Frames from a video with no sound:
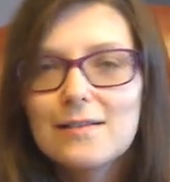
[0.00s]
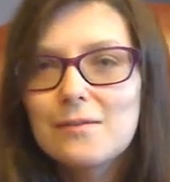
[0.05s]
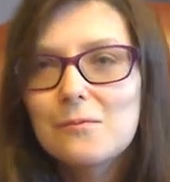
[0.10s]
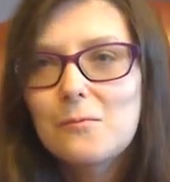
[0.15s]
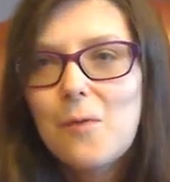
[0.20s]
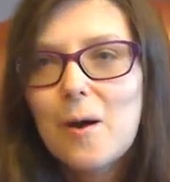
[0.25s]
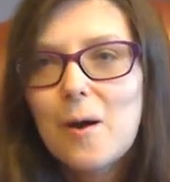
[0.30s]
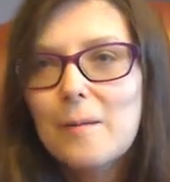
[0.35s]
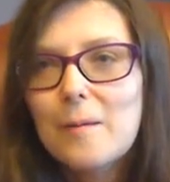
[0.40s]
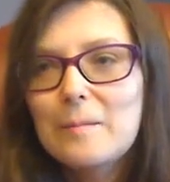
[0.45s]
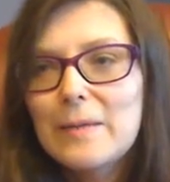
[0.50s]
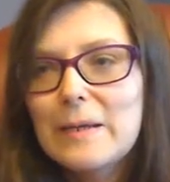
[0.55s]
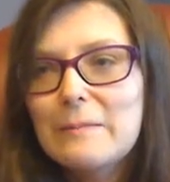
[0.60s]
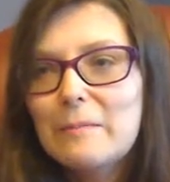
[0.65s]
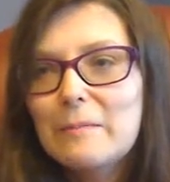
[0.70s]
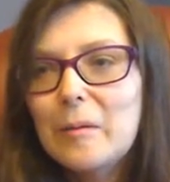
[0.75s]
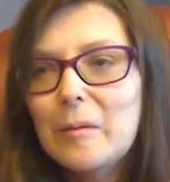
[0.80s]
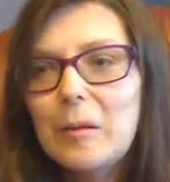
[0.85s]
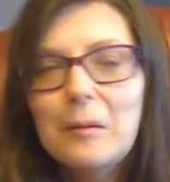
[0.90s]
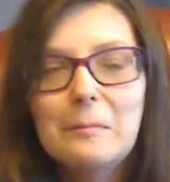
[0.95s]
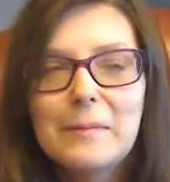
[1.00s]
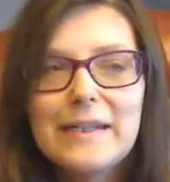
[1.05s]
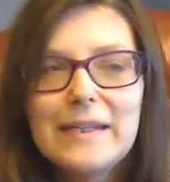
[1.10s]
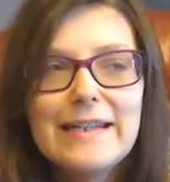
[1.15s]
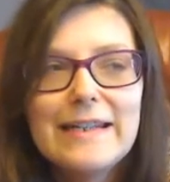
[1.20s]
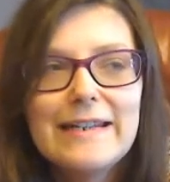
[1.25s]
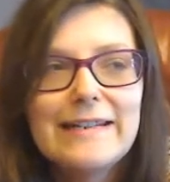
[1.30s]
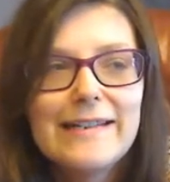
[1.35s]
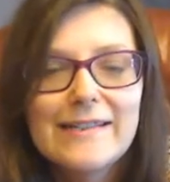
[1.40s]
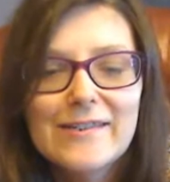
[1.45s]
what people
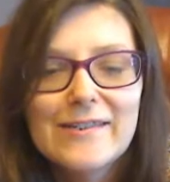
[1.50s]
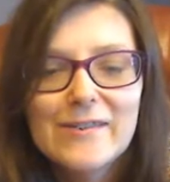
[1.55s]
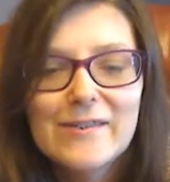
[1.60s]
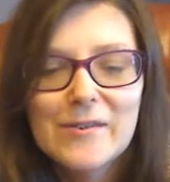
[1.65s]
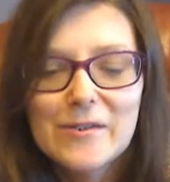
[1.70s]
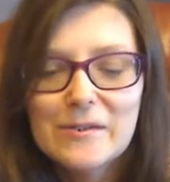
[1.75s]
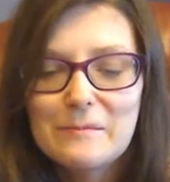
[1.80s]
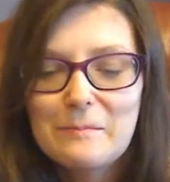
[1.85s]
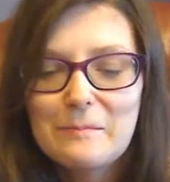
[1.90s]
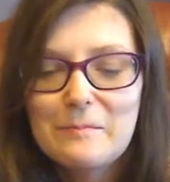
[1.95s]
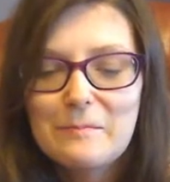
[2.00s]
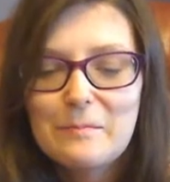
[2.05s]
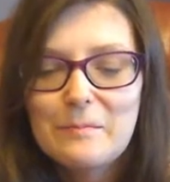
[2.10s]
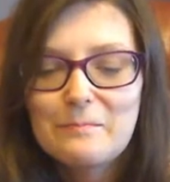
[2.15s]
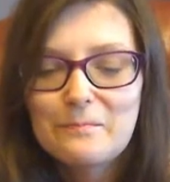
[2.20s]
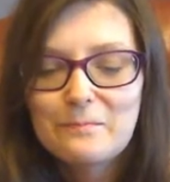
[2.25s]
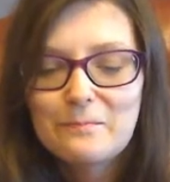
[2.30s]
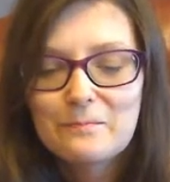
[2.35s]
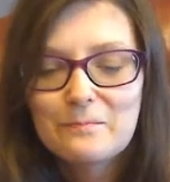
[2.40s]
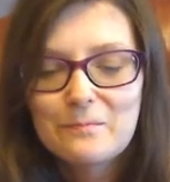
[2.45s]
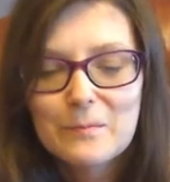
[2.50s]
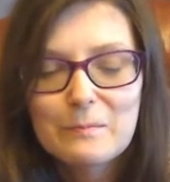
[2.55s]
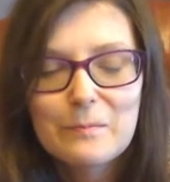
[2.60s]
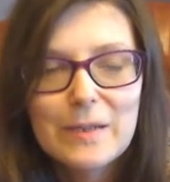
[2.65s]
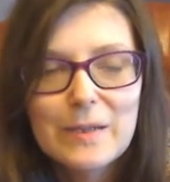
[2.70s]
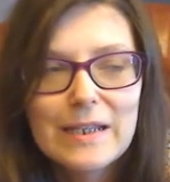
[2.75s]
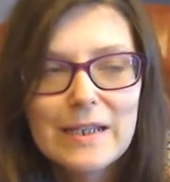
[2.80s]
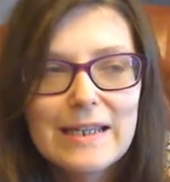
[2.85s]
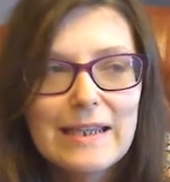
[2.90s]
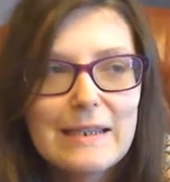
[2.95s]
mean. It's just
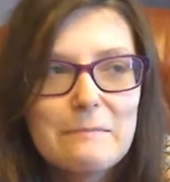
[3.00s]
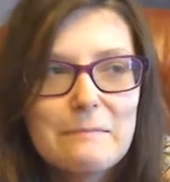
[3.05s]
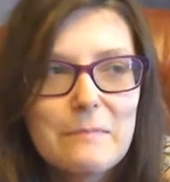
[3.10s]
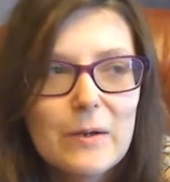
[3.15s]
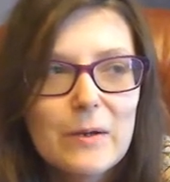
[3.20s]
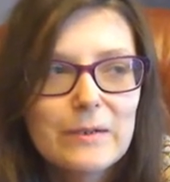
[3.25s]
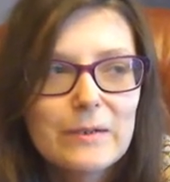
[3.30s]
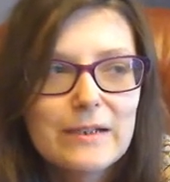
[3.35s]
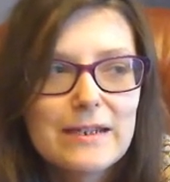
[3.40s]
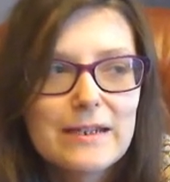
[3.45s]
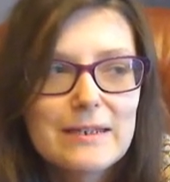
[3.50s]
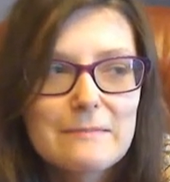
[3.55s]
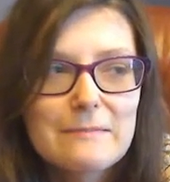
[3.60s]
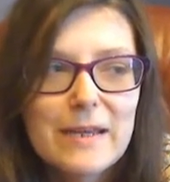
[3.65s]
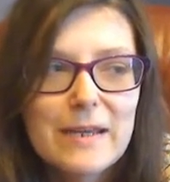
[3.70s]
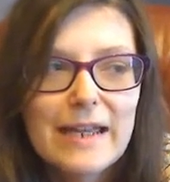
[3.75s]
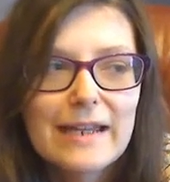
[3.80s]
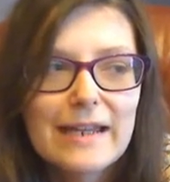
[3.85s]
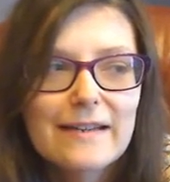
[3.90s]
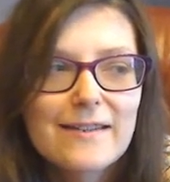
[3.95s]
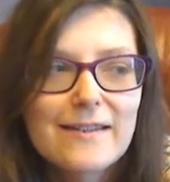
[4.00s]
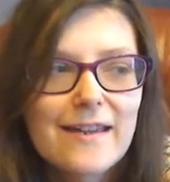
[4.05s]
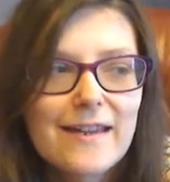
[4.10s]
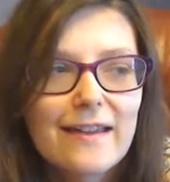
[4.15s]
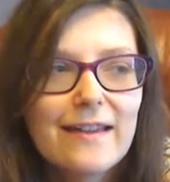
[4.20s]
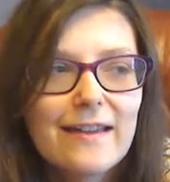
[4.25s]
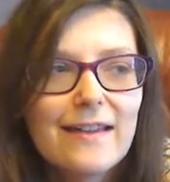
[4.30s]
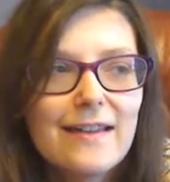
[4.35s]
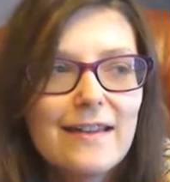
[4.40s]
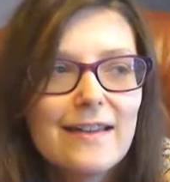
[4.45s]
completely bonkers picture.
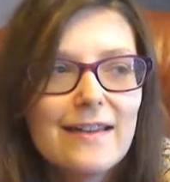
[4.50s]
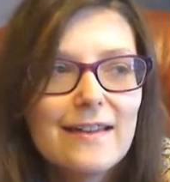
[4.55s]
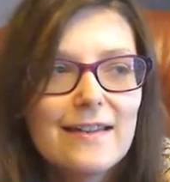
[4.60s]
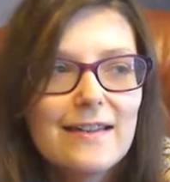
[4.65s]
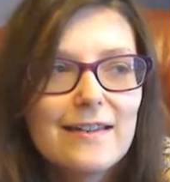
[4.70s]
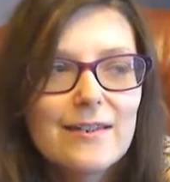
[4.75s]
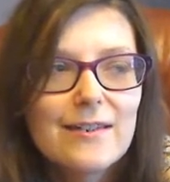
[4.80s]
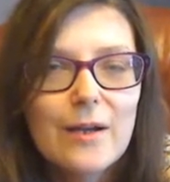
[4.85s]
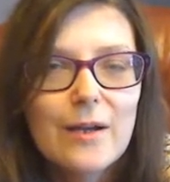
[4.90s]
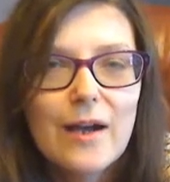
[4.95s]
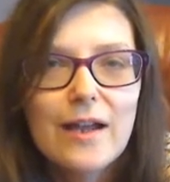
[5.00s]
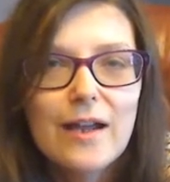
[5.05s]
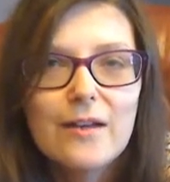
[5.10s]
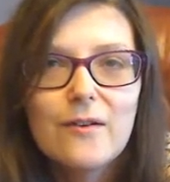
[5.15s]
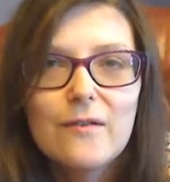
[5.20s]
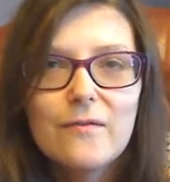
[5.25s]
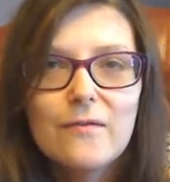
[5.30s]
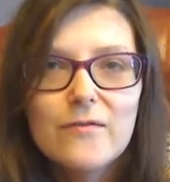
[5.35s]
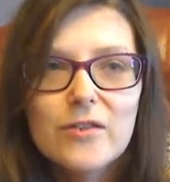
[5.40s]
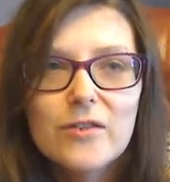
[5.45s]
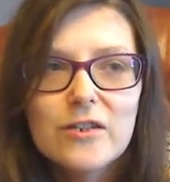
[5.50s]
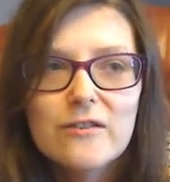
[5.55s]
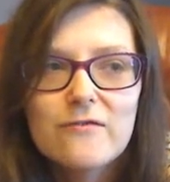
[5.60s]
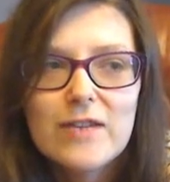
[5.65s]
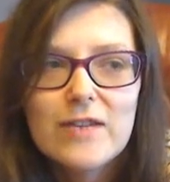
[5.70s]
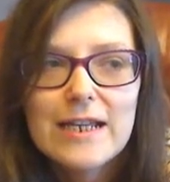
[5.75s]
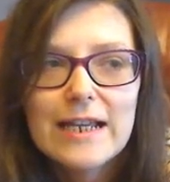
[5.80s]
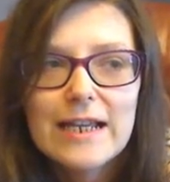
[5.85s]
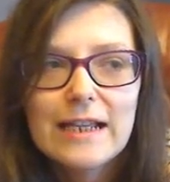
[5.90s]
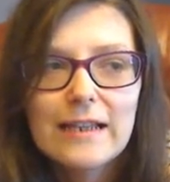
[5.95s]
So I love
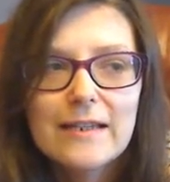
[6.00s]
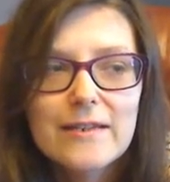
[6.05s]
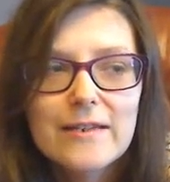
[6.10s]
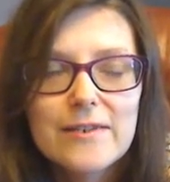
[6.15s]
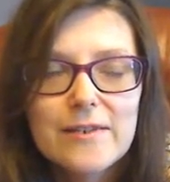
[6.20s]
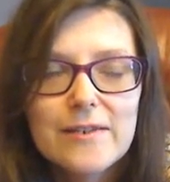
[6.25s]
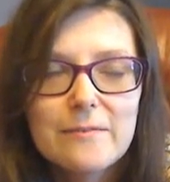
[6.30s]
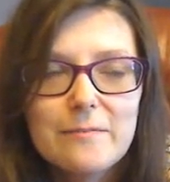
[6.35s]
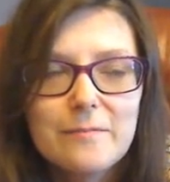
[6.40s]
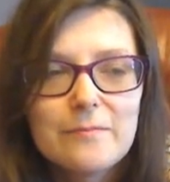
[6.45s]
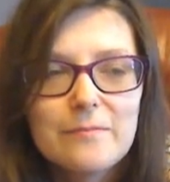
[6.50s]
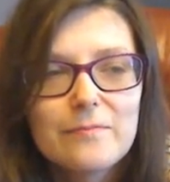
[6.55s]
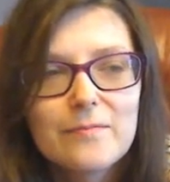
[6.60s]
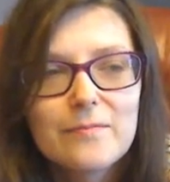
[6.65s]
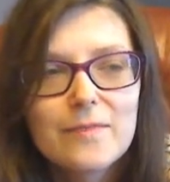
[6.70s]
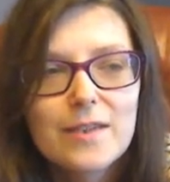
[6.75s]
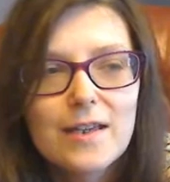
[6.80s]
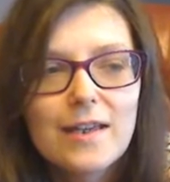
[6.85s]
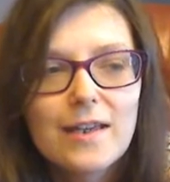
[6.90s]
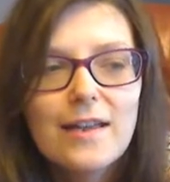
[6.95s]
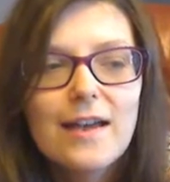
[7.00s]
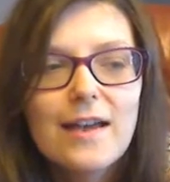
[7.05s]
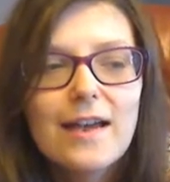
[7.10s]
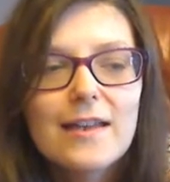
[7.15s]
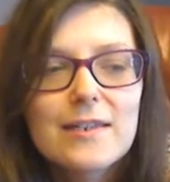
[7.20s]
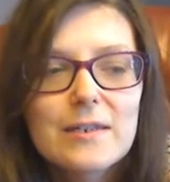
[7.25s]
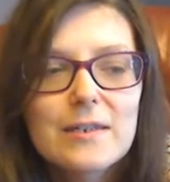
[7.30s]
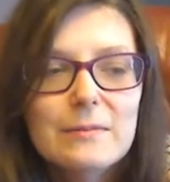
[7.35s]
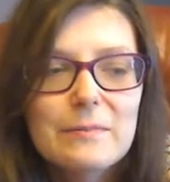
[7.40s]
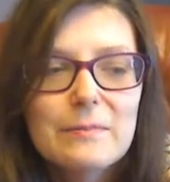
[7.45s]
surrealism,
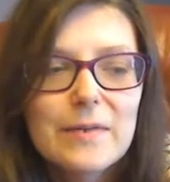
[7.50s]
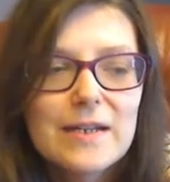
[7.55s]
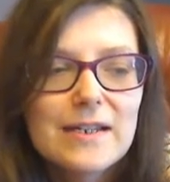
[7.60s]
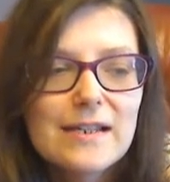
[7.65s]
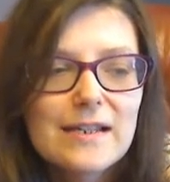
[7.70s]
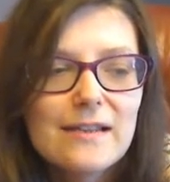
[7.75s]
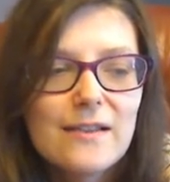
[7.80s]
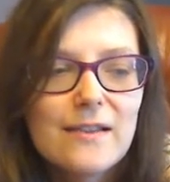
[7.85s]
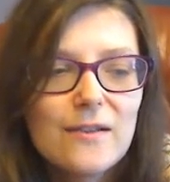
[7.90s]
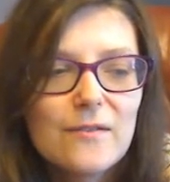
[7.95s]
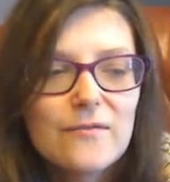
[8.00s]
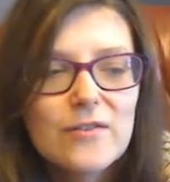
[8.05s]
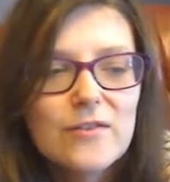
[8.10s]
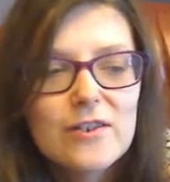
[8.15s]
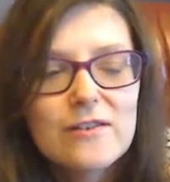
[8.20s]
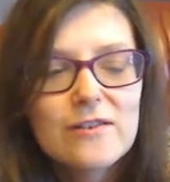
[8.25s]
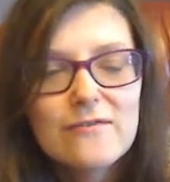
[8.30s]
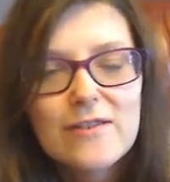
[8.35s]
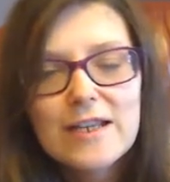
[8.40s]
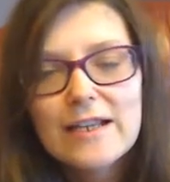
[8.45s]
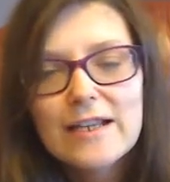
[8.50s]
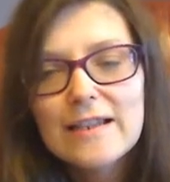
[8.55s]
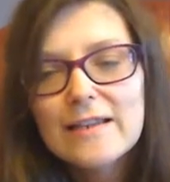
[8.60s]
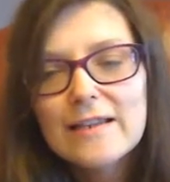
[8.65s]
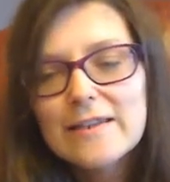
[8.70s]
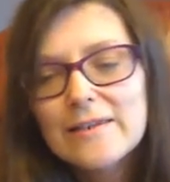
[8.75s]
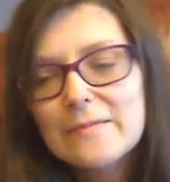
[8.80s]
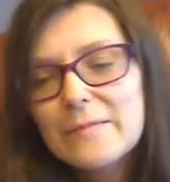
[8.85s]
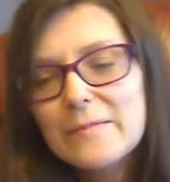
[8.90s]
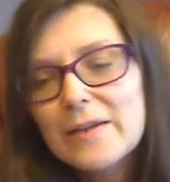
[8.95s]
especially love
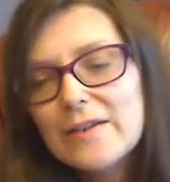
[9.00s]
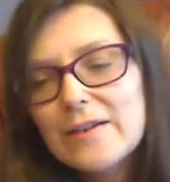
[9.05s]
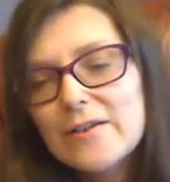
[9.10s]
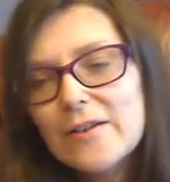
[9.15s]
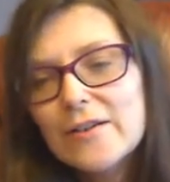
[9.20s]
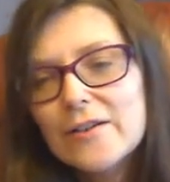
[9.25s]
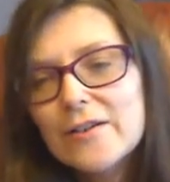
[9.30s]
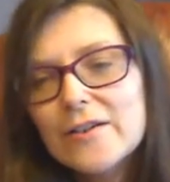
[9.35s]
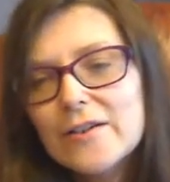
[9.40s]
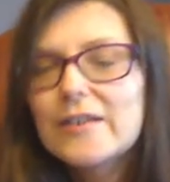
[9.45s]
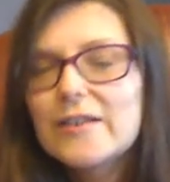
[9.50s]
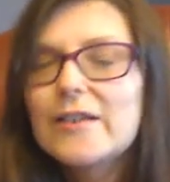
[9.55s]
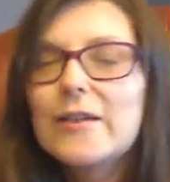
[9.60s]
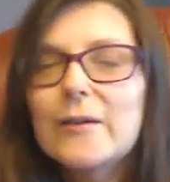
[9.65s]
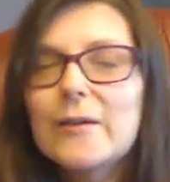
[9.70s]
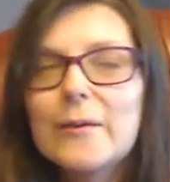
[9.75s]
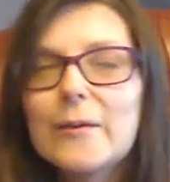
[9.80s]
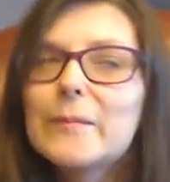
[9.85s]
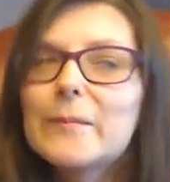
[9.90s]
surrealism in Doctor Who